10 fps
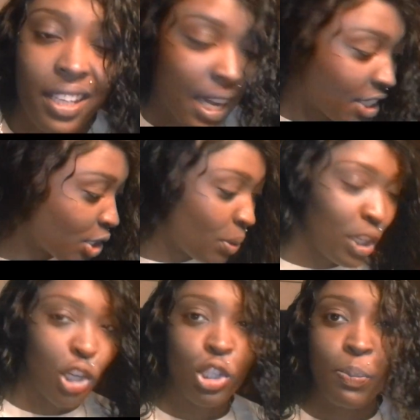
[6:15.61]
Not just with
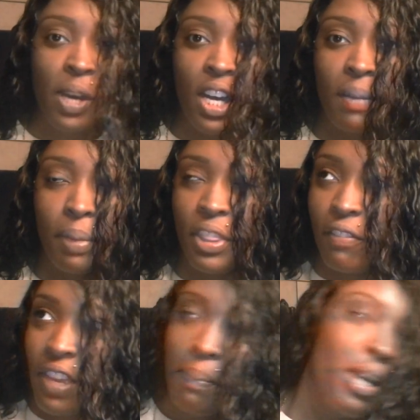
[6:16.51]
the Ghost Bond, but
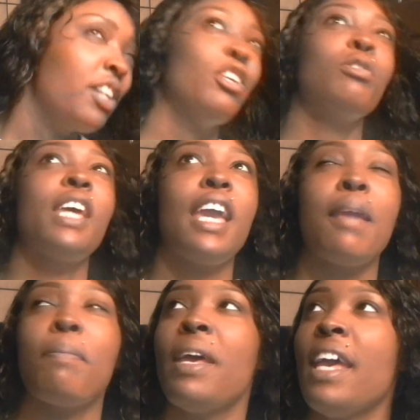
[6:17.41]
the Vapon No
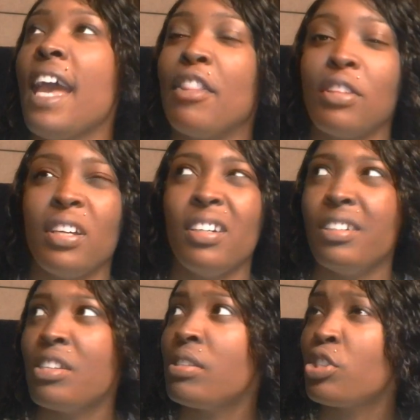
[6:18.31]
Tape and
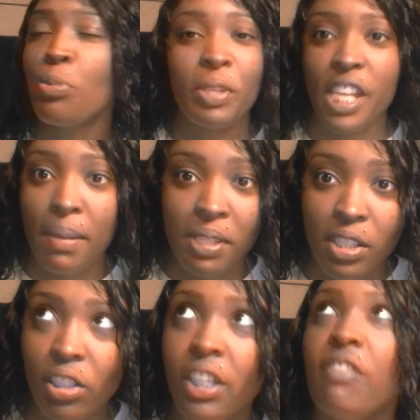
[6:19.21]
the super tape
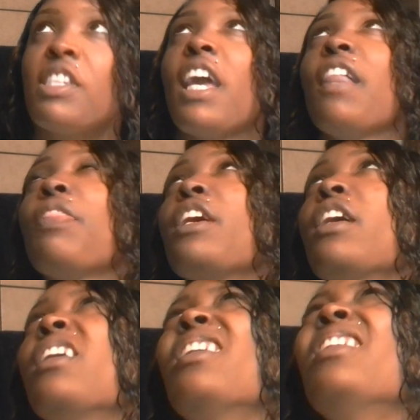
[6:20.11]
still lifts, and
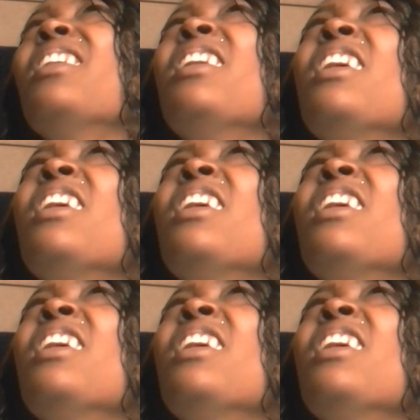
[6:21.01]
the